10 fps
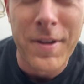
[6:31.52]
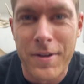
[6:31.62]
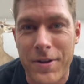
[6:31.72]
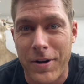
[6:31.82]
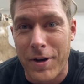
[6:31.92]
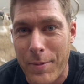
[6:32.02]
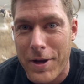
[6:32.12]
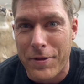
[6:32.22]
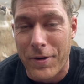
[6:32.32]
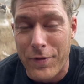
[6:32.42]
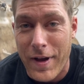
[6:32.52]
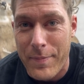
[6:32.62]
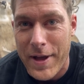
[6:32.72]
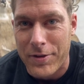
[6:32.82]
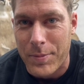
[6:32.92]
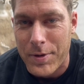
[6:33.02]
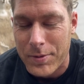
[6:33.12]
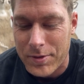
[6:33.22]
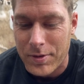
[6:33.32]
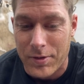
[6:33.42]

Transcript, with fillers: You're gonna make 35 pounds of boost,